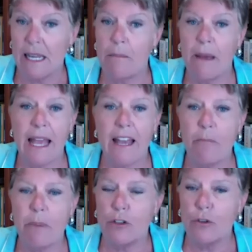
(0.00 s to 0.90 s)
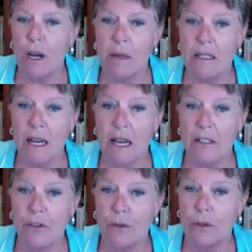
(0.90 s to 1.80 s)
and may have been
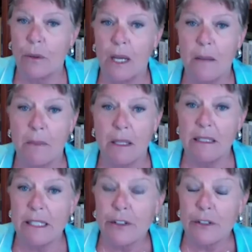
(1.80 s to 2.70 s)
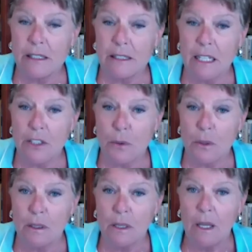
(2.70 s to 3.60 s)
traumatized through military
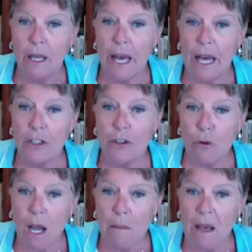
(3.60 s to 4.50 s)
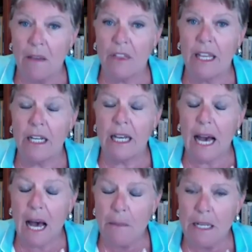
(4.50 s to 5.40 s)
sexual uh, trauma, then
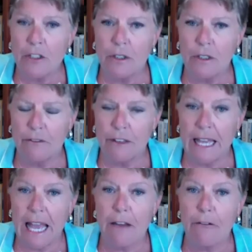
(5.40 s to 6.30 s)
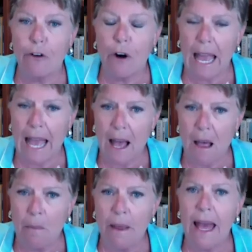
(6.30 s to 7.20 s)
coming to the VA for
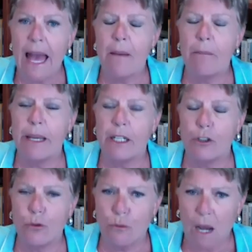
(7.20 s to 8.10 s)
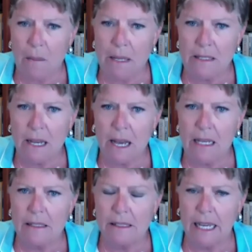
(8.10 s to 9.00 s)
help and being
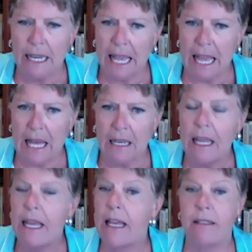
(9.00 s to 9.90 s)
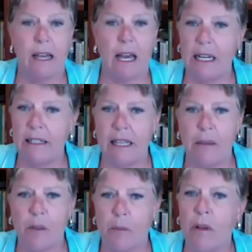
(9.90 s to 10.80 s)
traumatized again is
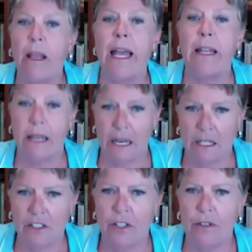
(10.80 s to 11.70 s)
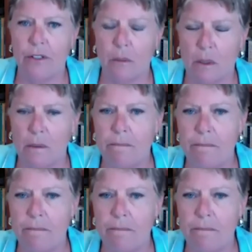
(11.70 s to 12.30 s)
unacceptable and inexcusable.